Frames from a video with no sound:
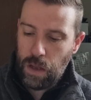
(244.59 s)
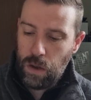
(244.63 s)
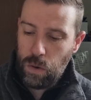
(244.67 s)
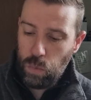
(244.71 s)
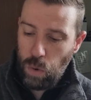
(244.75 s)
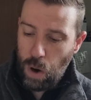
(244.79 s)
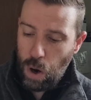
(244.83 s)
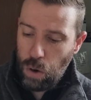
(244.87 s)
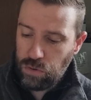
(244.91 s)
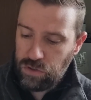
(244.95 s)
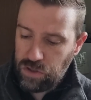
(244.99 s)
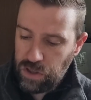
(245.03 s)

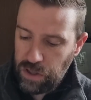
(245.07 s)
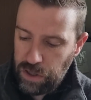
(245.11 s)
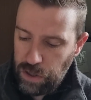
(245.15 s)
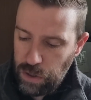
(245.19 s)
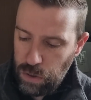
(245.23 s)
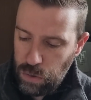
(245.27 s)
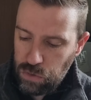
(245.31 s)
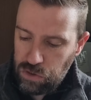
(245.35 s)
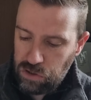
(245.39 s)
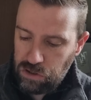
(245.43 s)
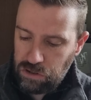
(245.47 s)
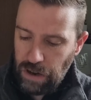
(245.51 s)
Woe to
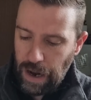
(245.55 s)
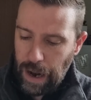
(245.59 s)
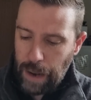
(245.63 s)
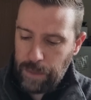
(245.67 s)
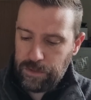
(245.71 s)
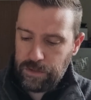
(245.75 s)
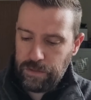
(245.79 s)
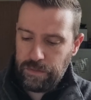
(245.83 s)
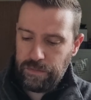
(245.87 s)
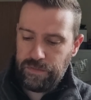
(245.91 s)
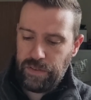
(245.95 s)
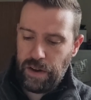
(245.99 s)
you,
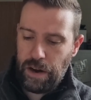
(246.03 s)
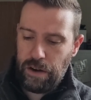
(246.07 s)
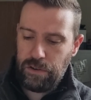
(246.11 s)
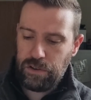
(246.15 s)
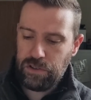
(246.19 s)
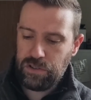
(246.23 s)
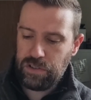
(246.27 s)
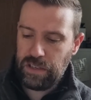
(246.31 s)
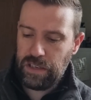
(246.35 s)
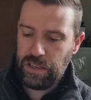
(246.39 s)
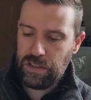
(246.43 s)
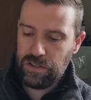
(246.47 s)
scribes and
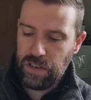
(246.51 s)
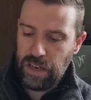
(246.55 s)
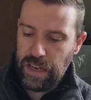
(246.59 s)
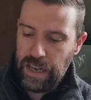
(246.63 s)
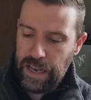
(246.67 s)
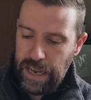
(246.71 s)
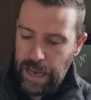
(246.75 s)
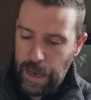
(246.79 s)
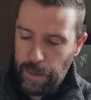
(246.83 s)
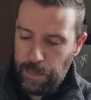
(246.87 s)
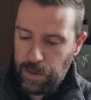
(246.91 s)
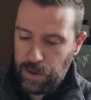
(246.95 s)
Pharisees,
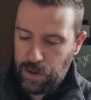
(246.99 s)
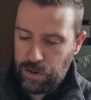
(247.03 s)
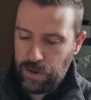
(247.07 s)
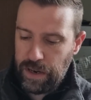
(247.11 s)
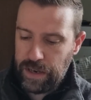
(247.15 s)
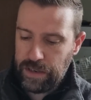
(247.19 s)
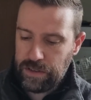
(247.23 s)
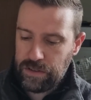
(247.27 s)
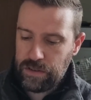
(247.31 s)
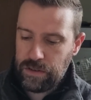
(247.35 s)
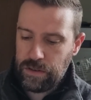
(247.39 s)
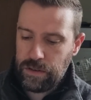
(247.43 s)

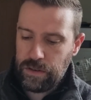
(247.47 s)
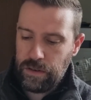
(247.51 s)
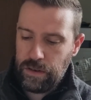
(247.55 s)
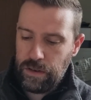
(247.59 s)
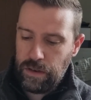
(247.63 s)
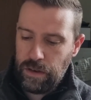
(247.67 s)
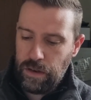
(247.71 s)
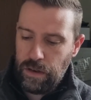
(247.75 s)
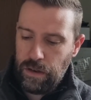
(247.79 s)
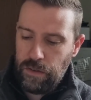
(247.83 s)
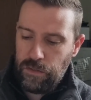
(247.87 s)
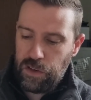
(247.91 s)
hypocrites!
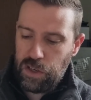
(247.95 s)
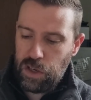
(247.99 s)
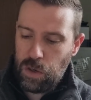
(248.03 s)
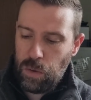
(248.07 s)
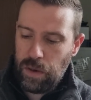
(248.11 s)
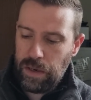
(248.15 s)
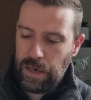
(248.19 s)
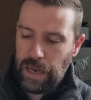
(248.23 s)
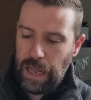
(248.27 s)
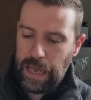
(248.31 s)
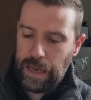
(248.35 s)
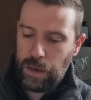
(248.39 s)
For you
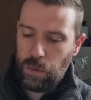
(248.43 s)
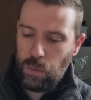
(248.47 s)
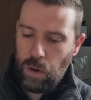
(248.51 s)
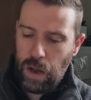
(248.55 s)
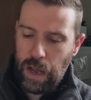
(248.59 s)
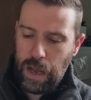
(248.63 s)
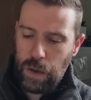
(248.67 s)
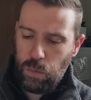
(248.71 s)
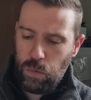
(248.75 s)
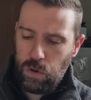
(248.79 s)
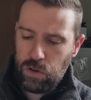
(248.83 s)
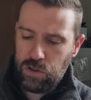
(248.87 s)
are like
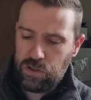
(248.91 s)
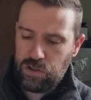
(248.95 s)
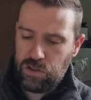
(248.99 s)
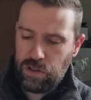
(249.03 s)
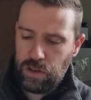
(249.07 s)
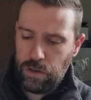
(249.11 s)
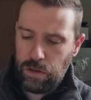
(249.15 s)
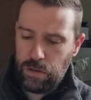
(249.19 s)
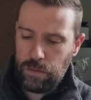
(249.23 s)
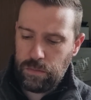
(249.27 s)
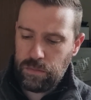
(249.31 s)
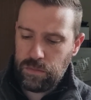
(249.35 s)
whitewashed
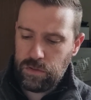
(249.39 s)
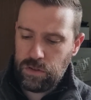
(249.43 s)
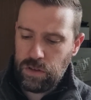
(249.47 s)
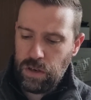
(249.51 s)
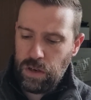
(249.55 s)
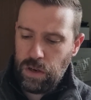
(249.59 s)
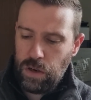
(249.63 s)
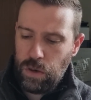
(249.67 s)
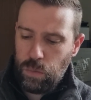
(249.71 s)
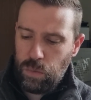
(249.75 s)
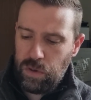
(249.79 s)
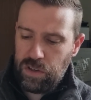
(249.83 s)
tombs,
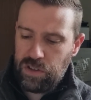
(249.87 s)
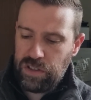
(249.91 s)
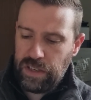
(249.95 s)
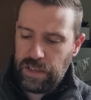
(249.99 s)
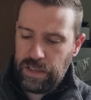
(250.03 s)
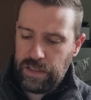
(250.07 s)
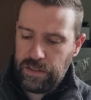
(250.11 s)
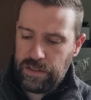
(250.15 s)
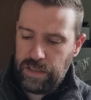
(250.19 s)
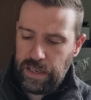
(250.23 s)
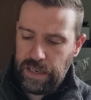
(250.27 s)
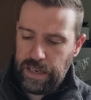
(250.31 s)
which
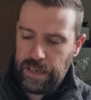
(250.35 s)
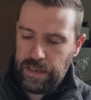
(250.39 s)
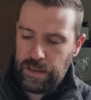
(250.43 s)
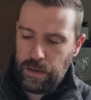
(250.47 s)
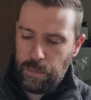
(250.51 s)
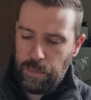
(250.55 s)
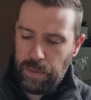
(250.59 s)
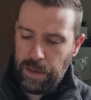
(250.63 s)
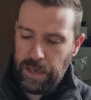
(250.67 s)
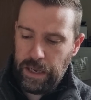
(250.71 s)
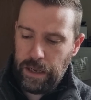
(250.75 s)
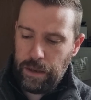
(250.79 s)
indeed
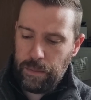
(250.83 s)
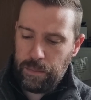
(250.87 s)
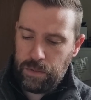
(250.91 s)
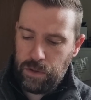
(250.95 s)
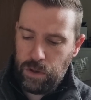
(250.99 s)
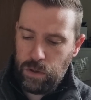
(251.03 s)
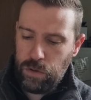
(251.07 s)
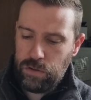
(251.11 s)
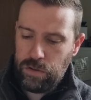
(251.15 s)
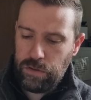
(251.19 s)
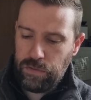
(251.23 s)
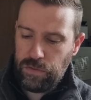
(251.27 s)
appear
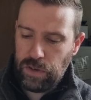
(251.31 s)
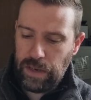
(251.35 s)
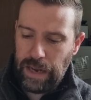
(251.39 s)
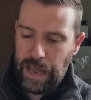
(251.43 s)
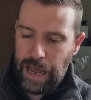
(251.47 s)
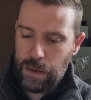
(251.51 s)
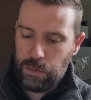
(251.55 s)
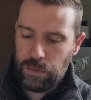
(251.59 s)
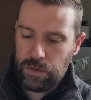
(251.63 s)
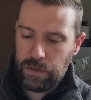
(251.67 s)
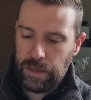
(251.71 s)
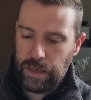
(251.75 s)
beautiful
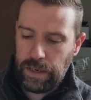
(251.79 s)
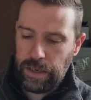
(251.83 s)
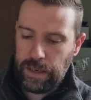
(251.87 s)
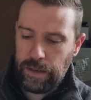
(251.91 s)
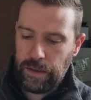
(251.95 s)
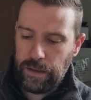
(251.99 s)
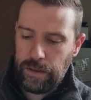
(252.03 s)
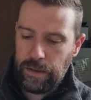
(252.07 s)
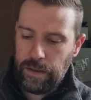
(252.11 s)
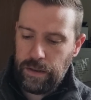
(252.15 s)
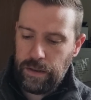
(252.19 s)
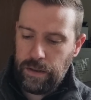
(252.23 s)
outwardly,
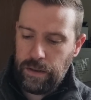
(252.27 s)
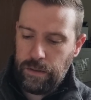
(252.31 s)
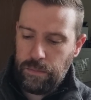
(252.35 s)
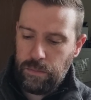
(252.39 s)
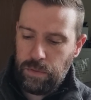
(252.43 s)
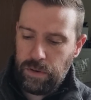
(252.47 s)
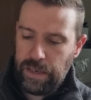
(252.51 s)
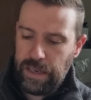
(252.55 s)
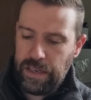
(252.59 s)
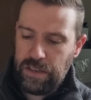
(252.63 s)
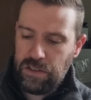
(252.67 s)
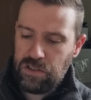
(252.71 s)

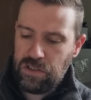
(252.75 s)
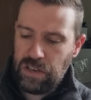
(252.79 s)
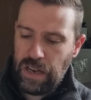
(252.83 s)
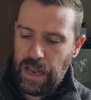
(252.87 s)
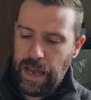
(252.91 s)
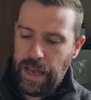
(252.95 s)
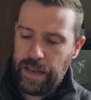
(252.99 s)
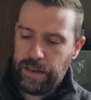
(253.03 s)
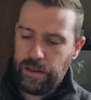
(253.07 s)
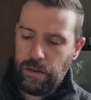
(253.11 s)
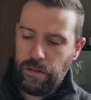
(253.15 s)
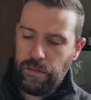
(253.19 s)
but
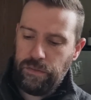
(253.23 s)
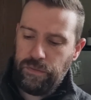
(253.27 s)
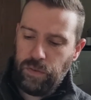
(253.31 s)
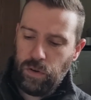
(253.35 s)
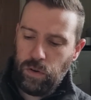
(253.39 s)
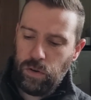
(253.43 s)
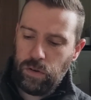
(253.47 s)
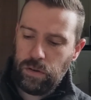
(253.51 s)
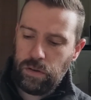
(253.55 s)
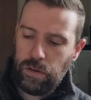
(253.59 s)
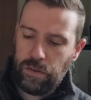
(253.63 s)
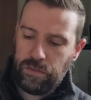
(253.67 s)
inside are
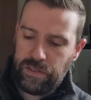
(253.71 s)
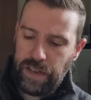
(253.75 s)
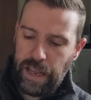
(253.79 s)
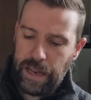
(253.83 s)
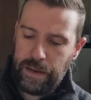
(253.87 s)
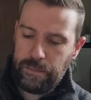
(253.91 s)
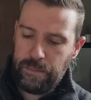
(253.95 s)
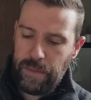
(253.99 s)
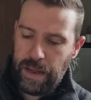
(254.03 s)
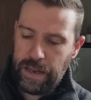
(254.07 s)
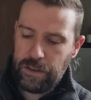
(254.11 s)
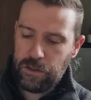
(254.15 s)
full of
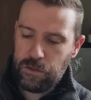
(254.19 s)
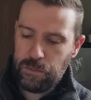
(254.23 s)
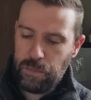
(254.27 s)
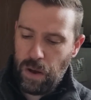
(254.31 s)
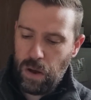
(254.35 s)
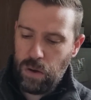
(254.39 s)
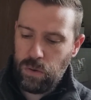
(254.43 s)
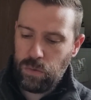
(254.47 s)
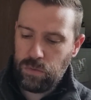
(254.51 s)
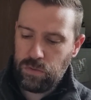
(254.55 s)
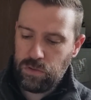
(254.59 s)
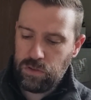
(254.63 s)
dead men's
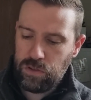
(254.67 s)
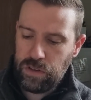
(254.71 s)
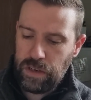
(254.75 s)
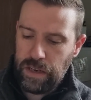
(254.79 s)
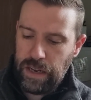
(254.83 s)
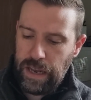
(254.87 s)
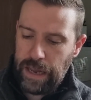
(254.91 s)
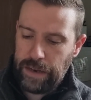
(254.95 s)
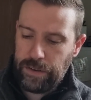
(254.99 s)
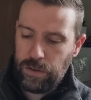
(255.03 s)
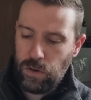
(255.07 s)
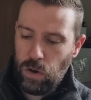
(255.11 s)
bones
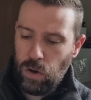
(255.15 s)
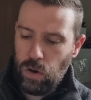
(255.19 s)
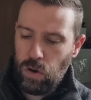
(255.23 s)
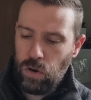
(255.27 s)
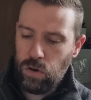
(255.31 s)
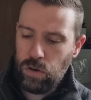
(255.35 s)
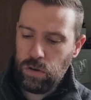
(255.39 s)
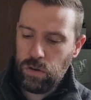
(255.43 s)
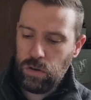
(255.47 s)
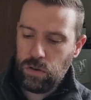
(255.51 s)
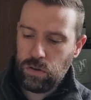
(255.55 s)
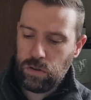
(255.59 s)
and
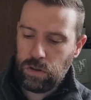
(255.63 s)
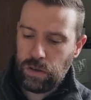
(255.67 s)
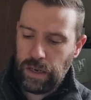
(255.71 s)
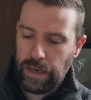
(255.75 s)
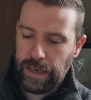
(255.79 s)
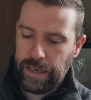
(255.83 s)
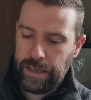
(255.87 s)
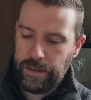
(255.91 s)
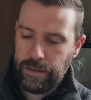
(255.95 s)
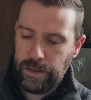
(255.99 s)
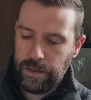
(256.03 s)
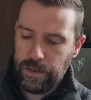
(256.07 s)
all
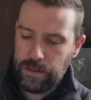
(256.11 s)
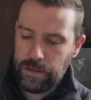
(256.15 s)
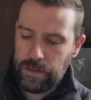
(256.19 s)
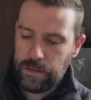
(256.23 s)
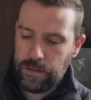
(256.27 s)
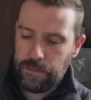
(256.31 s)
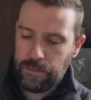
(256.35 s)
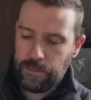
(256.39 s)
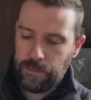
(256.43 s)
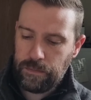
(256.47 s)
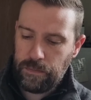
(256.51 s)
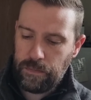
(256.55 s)

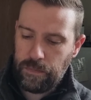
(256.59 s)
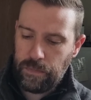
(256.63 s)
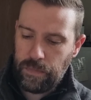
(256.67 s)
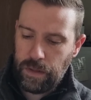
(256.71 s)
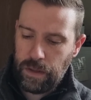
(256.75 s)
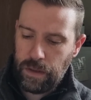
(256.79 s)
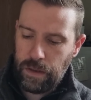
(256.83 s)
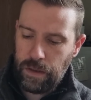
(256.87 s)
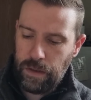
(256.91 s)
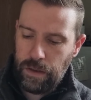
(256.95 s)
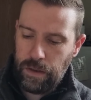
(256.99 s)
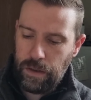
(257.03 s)
uncleanness.
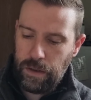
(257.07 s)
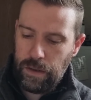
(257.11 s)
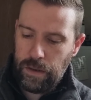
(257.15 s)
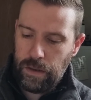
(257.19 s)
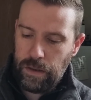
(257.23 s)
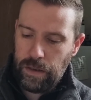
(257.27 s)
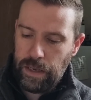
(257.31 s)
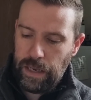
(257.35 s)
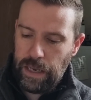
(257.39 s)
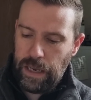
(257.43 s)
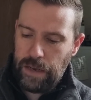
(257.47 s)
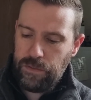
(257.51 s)

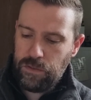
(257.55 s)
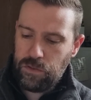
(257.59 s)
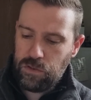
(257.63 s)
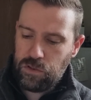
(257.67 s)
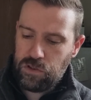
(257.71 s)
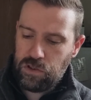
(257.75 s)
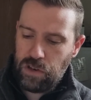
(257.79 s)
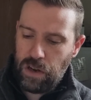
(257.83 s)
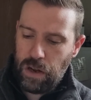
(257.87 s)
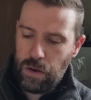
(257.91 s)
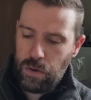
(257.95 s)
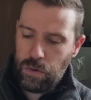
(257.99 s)
Even
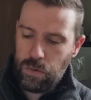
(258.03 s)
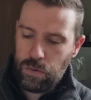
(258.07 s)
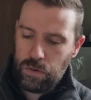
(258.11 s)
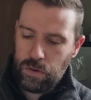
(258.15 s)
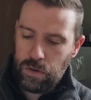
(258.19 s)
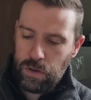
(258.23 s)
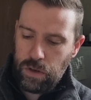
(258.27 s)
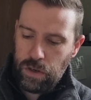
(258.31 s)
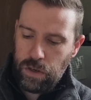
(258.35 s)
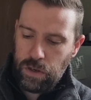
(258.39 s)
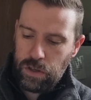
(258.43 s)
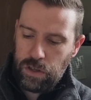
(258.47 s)
so,
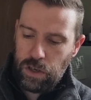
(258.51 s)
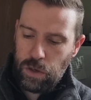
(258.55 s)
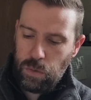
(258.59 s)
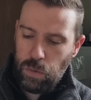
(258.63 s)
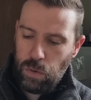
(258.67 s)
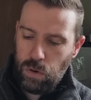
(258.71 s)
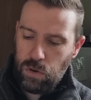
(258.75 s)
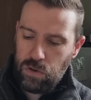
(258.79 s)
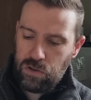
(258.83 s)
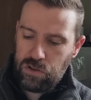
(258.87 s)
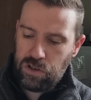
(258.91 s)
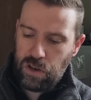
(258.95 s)
you
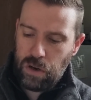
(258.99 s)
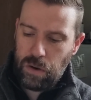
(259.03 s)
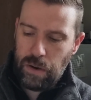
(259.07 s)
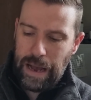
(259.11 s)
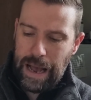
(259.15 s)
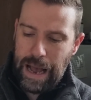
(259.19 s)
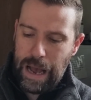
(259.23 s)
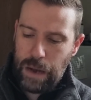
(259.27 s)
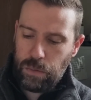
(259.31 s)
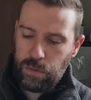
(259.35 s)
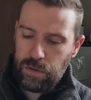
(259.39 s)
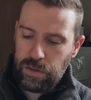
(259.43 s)
also
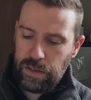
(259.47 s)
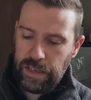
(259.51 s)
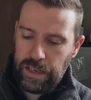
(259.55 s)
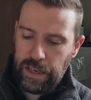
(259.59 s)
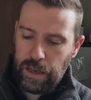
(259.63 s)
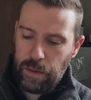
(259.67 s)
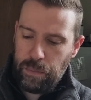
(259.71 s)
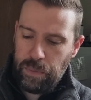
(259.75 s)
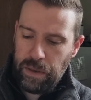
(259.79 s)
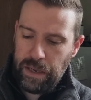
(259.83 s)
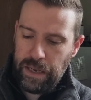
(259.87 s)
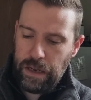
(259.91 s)
outwardly
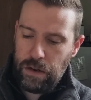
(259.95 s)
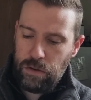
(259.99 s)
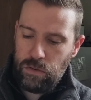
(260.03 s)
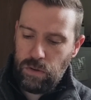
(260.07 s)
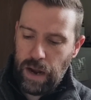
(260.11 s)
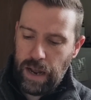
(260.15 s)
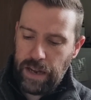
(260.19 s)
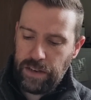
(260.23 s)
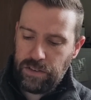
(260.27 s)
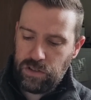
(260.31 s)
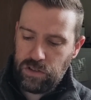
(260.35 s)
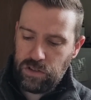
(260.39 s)
appear
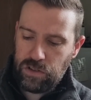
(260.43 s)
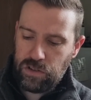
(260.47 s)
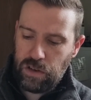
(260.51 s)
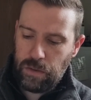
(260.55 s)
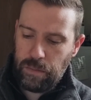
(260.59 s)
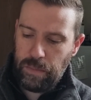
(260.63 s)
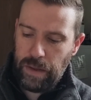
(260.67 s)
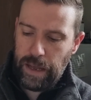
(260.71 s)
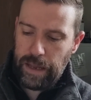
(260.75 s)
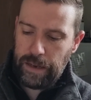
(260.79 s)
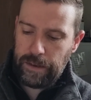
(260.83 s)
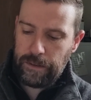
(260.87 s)
righteous to
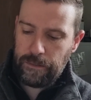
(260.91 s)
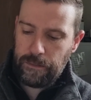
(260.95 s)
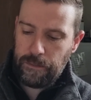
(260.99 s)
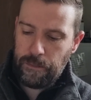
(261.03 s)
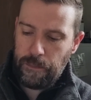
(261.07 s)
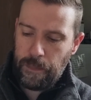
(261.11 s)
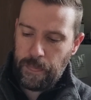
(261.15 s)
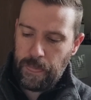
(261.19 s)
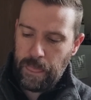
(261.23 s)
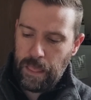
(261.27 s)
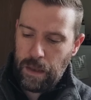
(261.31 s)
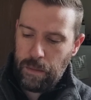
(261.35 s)
men,
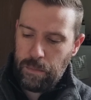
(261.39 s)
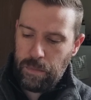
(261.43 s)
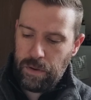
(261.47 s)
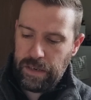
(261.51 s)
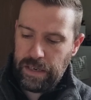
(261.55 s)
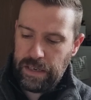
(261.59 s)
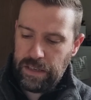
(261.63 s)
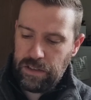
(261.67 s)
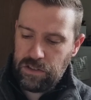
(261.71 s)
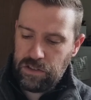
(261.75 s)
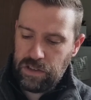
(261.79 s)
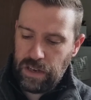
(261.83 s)
but
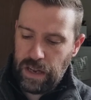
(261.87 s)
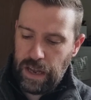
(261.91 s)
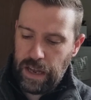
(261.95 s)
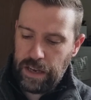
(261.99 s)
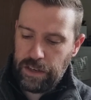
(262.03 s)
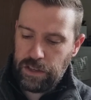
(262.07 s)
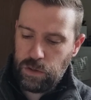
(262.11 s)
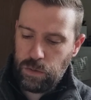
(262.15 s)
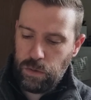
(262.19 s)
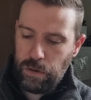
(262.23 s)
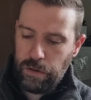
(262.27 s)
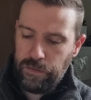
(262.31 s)

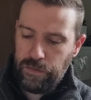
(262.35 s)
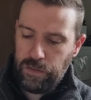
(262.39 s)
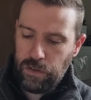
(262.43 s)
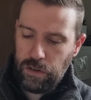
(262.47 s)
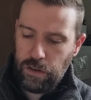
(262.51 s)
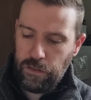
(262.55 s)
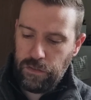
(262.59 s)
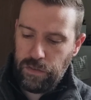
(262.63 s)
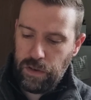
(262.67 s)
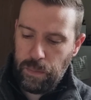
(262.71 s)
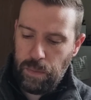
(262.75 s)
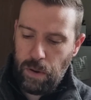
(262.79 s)
inside you are full
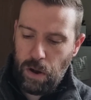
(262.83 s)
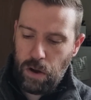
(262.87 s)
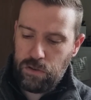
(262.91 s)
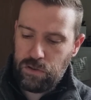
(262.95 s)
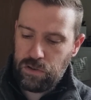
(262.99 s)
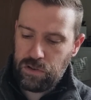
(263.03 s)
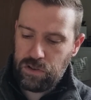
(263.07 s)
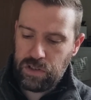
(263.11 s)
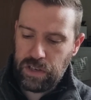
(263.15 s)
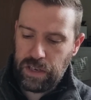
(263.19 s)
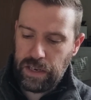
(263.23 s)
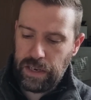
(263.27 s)
of
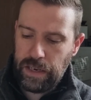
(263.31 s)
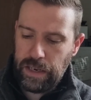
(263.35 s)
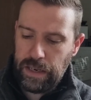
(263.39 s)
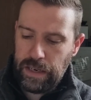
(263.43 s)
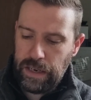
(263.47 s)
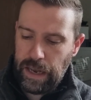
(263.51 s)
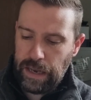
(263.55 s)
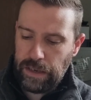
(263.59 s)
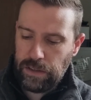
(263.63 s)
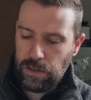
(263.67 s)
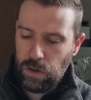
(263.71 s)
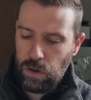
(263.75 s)
hypocrisy
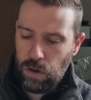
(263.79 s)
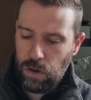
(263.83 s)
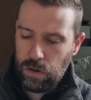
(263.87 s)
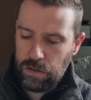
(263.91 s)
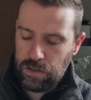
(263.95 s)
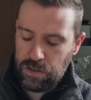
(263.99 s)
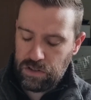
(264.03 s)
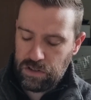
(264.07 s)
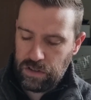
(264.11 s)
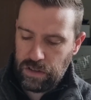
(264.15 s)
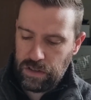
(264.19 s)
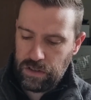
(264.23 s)
and
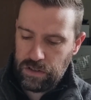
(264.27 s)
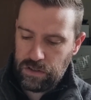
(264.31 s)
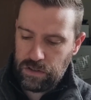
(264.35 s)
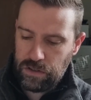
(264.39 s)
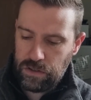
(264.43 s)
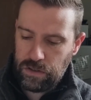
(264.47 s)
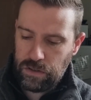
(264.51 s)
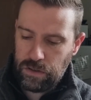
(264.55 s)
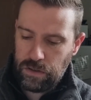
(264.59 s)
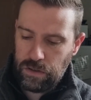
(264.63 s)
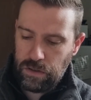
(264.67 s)
lawlessness.